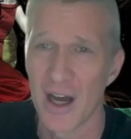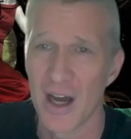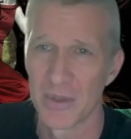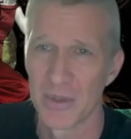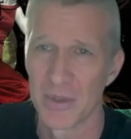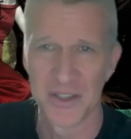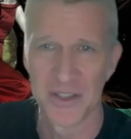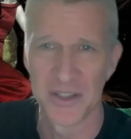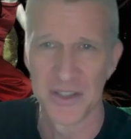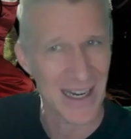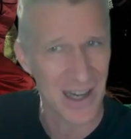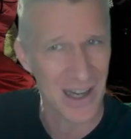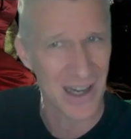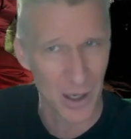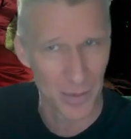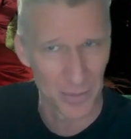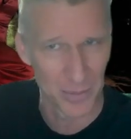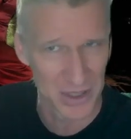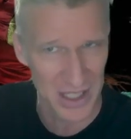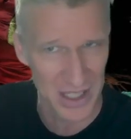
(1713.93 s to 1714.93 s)
And so that
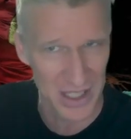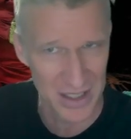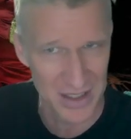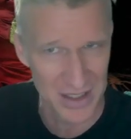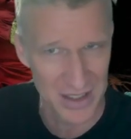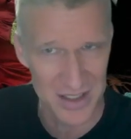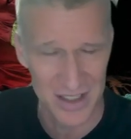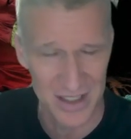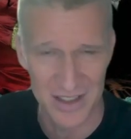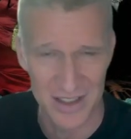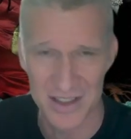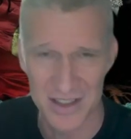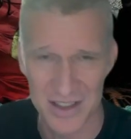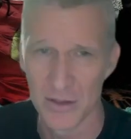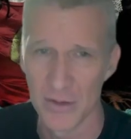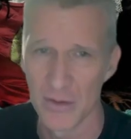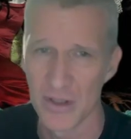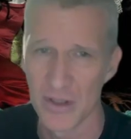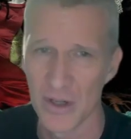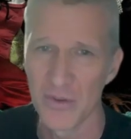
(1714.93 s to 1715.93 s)
complicates things. You
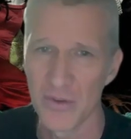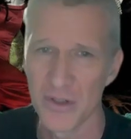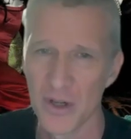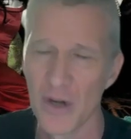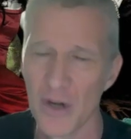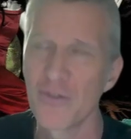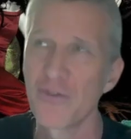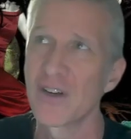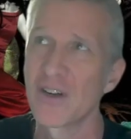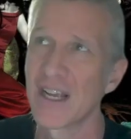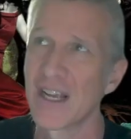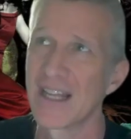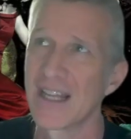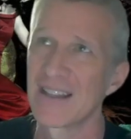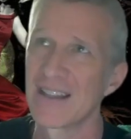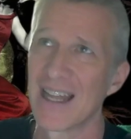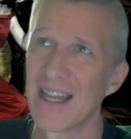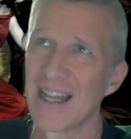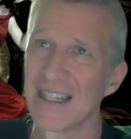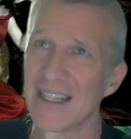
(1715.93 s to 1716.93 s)
don't forget
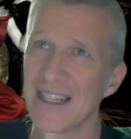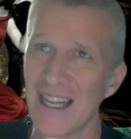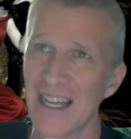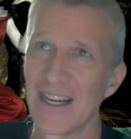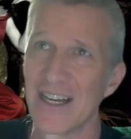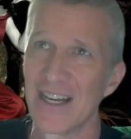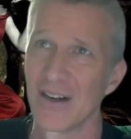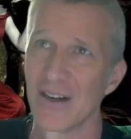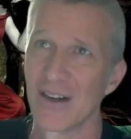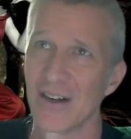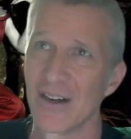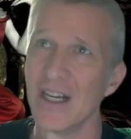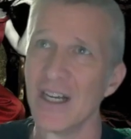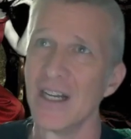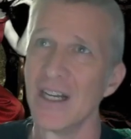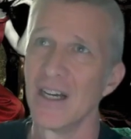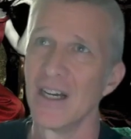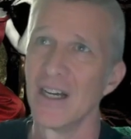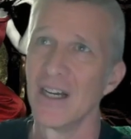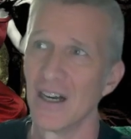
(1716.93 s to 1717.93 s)
that layer
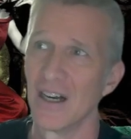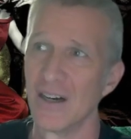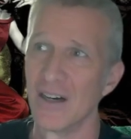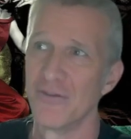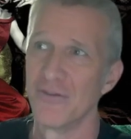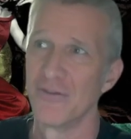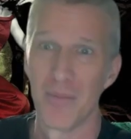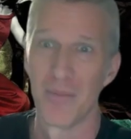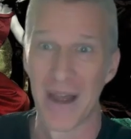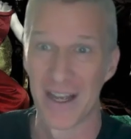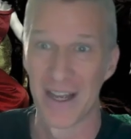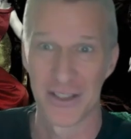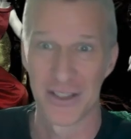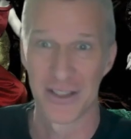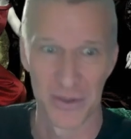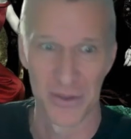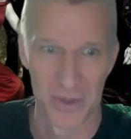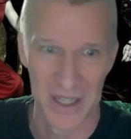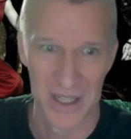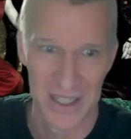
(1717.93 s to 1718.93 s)
of the
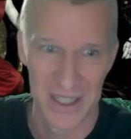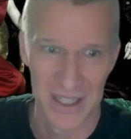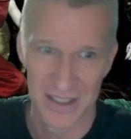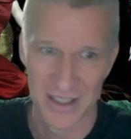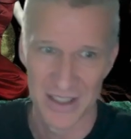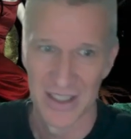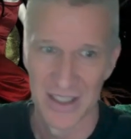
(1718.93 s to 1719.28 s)
masquerade,